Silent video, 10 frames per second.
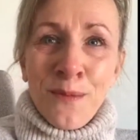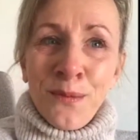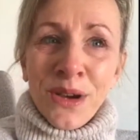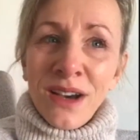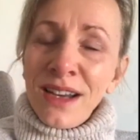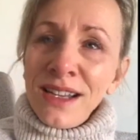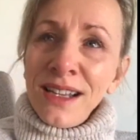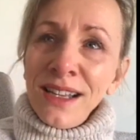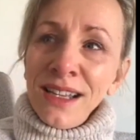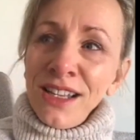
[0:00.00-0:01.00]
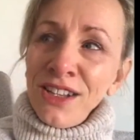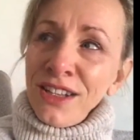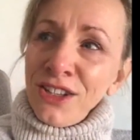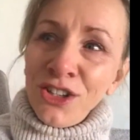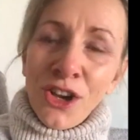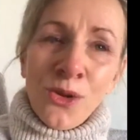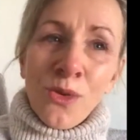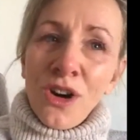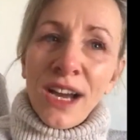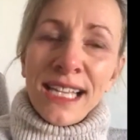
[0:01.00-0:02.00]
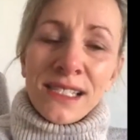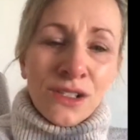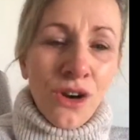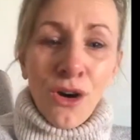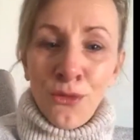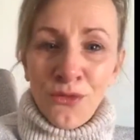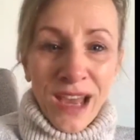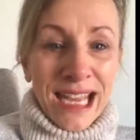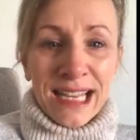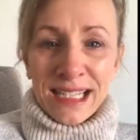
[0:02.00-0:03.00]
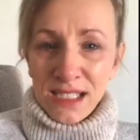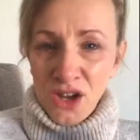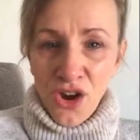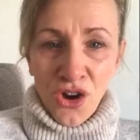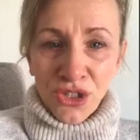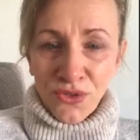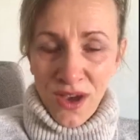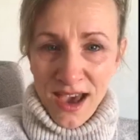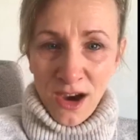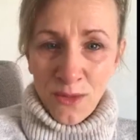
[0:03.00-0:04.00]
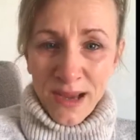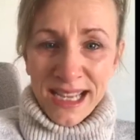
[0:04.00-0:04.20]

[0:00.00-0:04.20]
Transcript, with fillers: But you know what? It's not failing to ask for help.